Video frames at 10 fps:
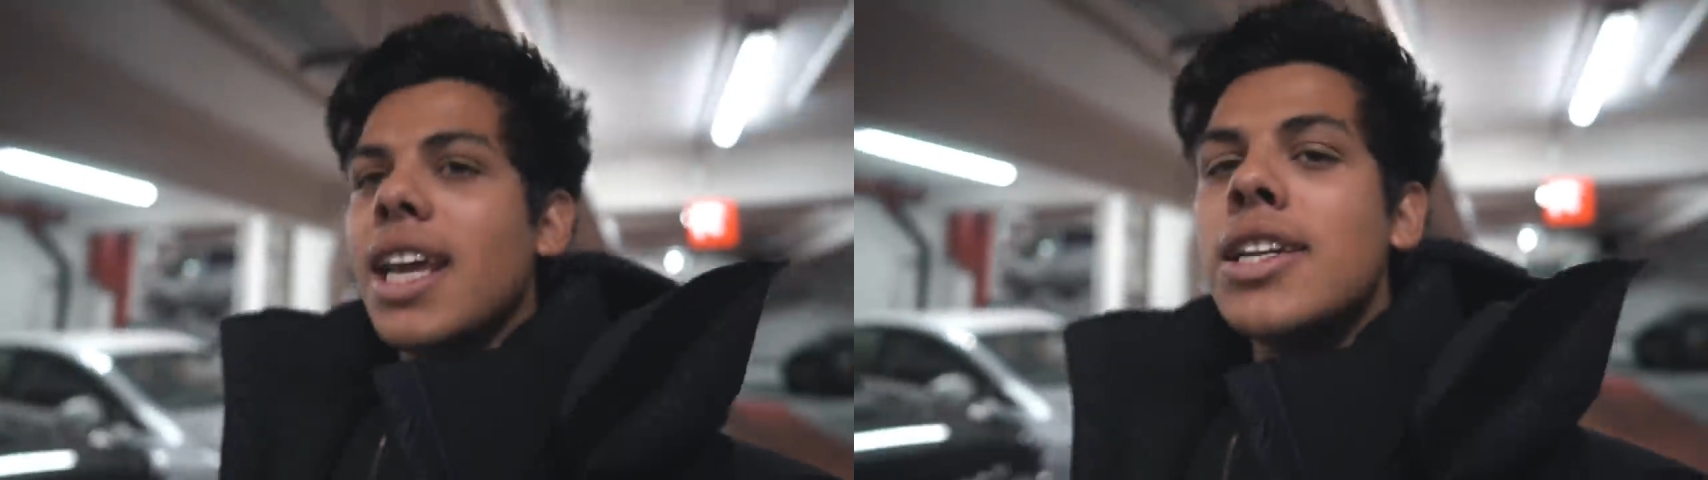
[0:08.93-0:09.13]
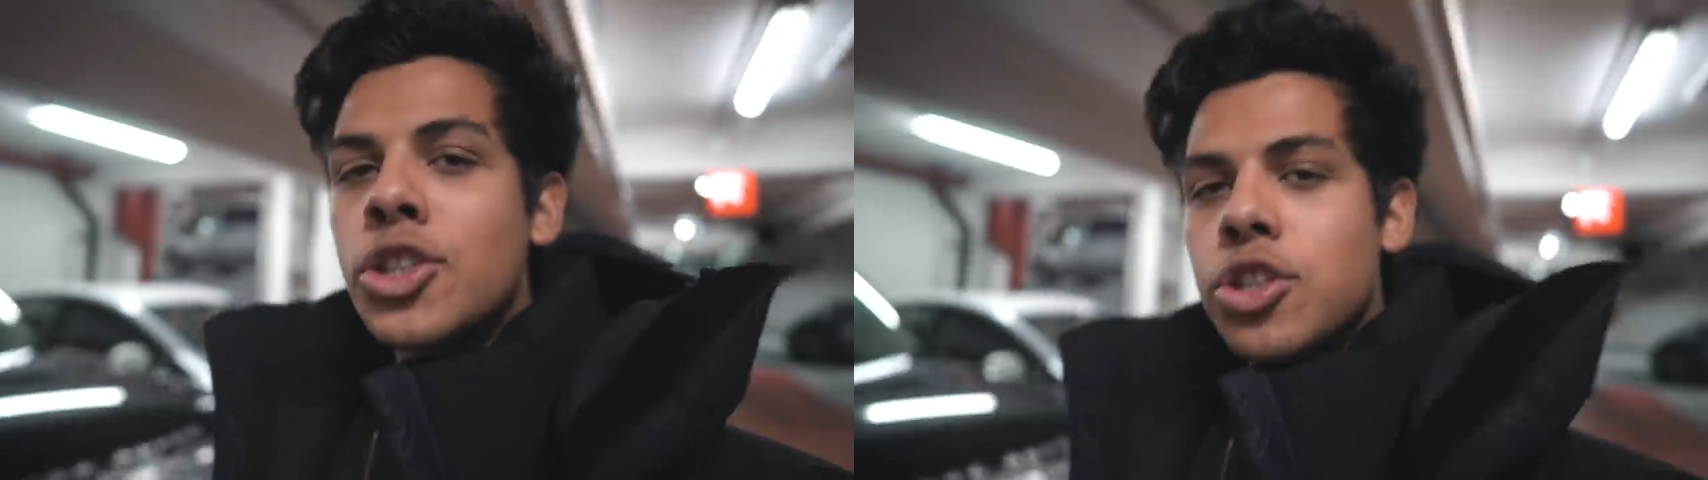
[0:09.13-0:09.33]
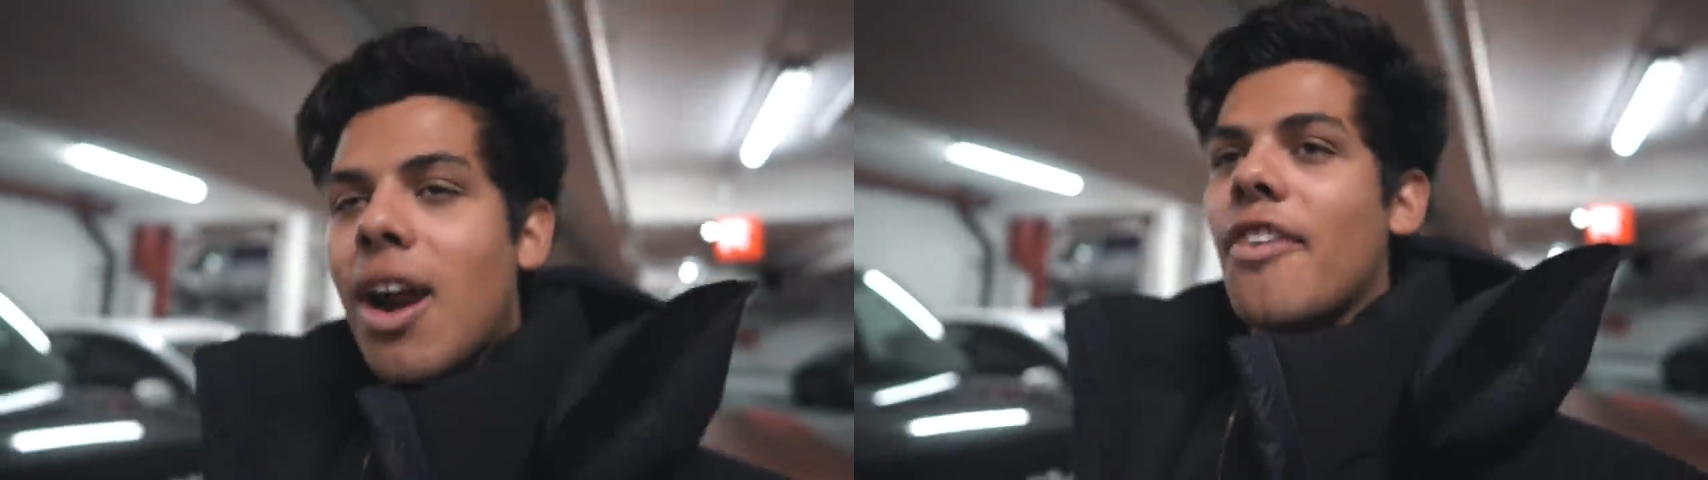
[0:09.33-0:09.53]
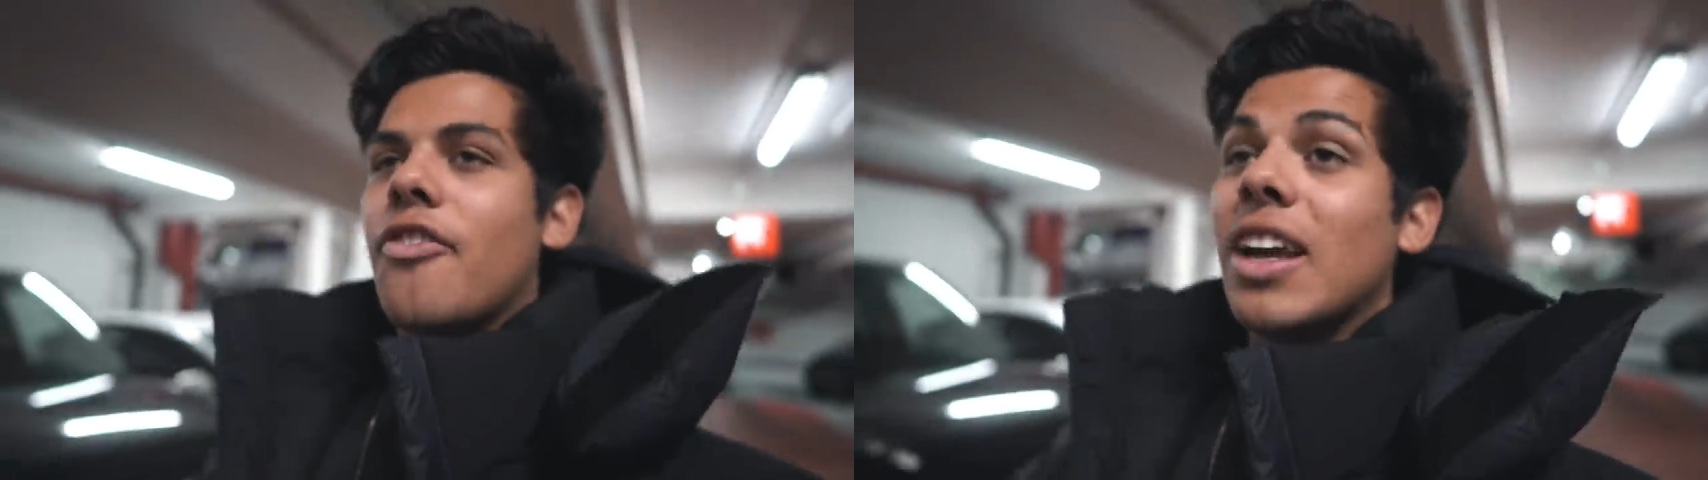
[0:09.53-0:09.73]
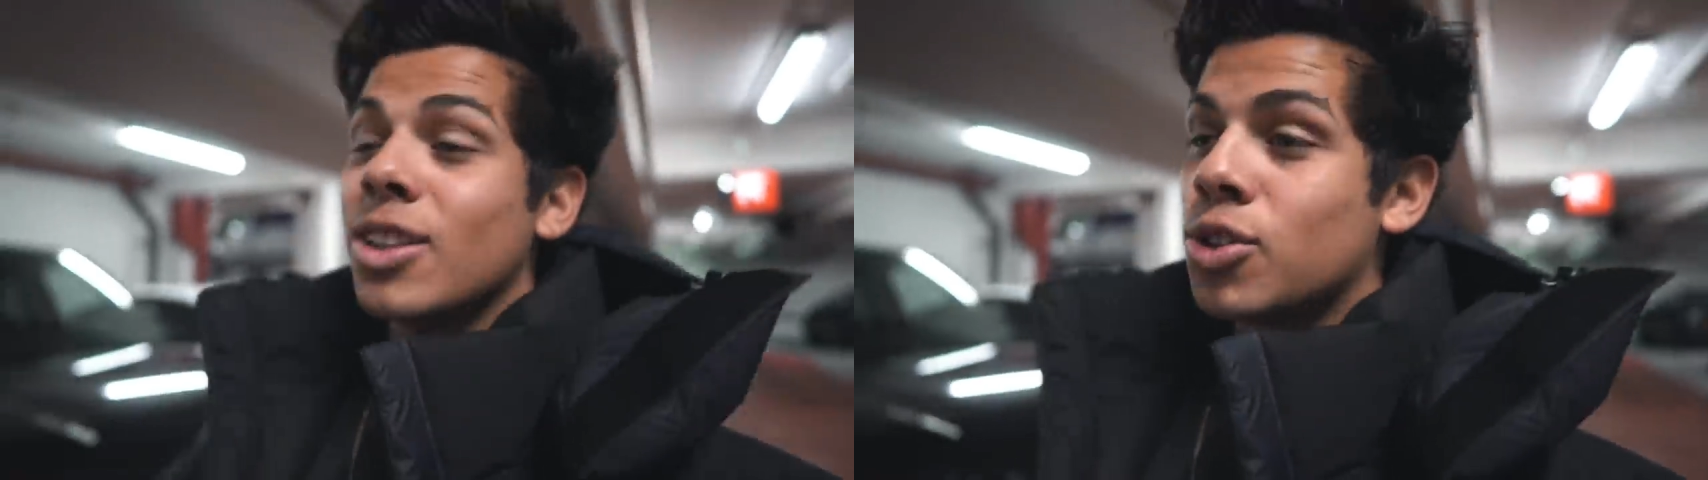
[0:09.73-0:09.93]
in
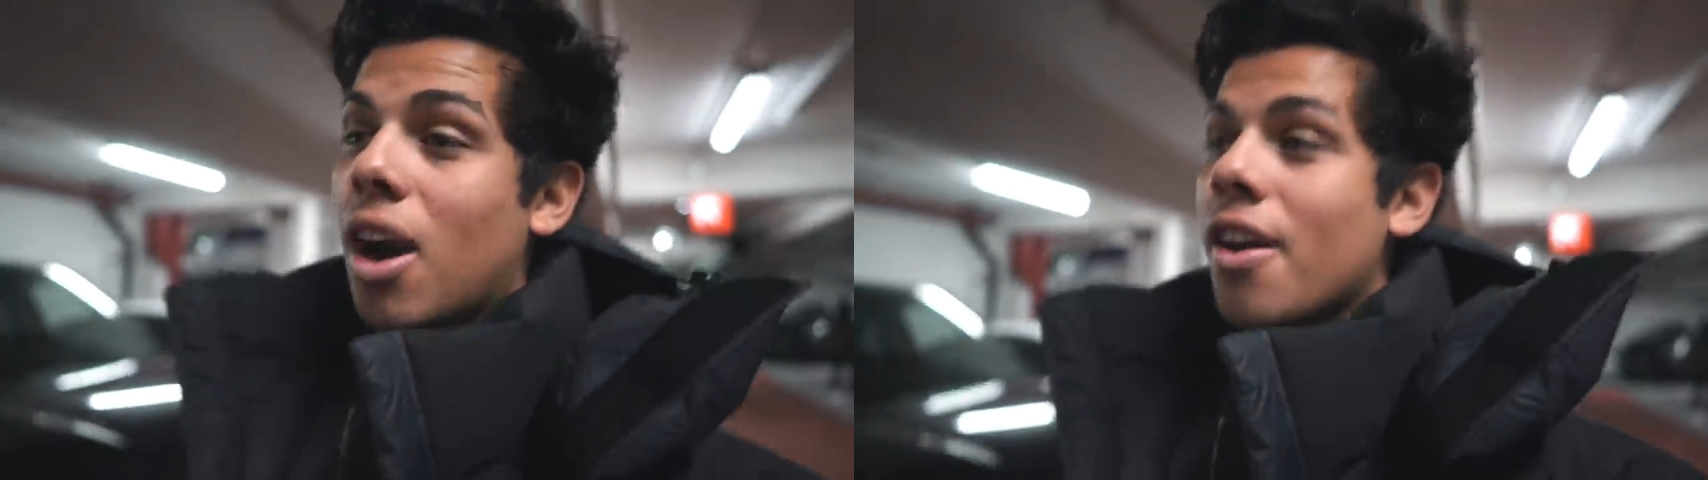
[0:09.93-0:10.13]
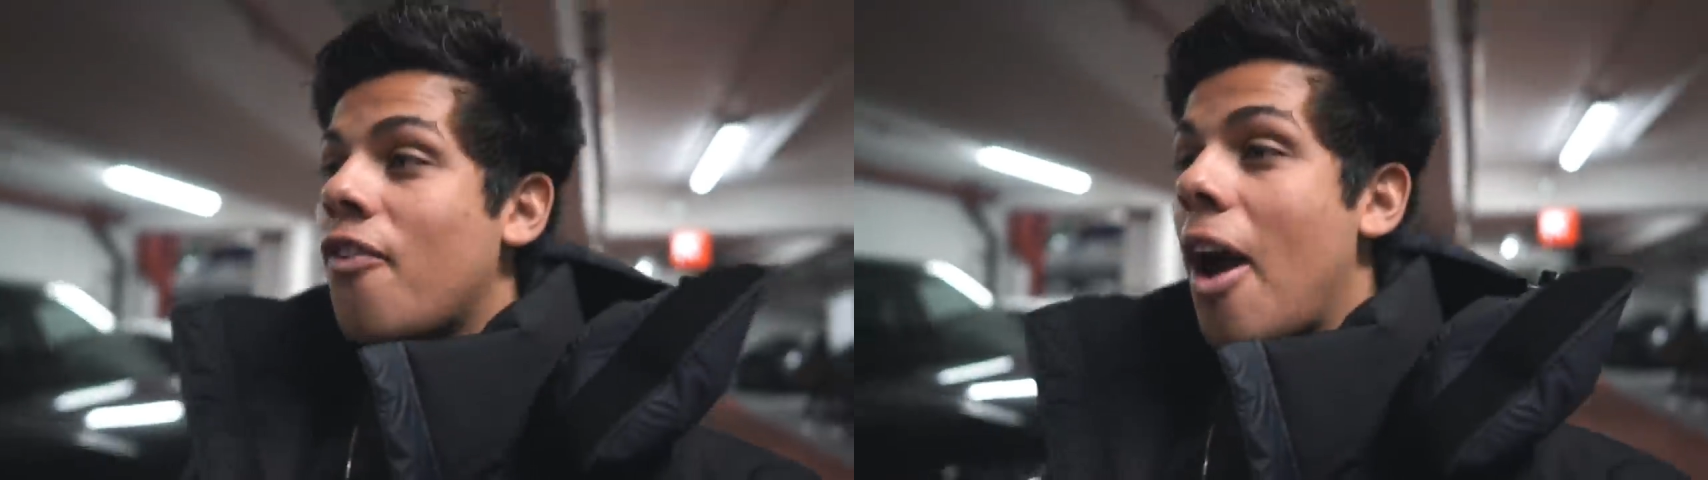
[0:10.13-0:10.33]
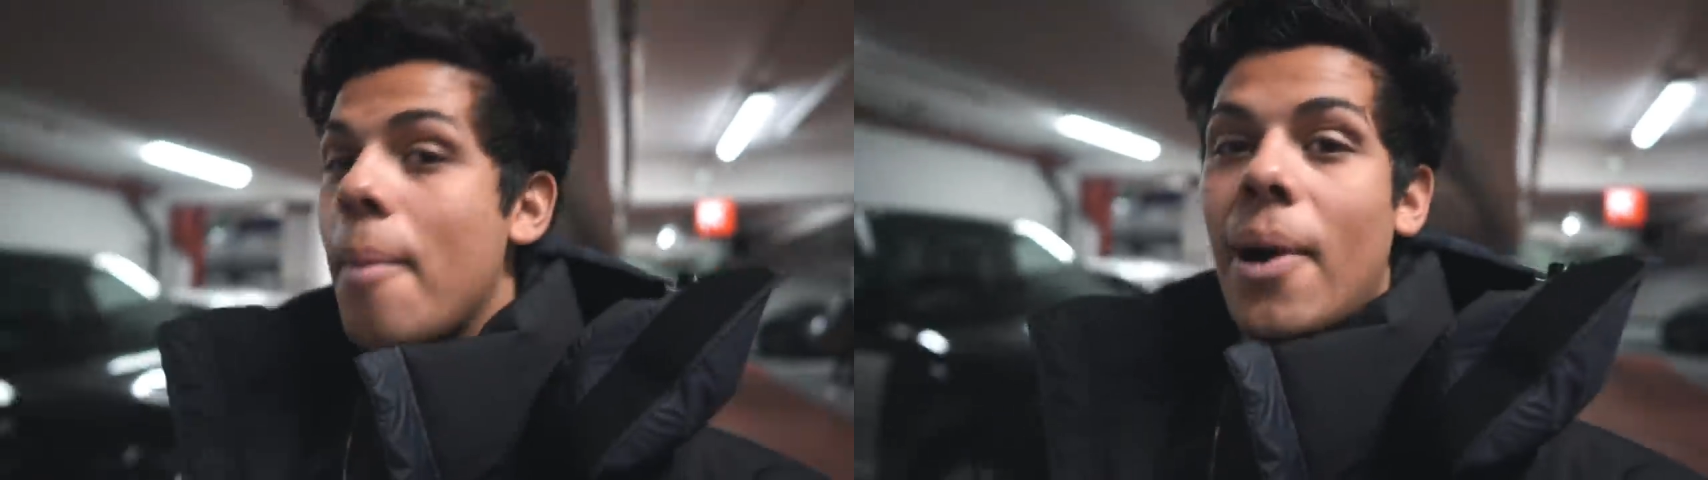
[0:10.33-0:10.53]
traffic, trying to find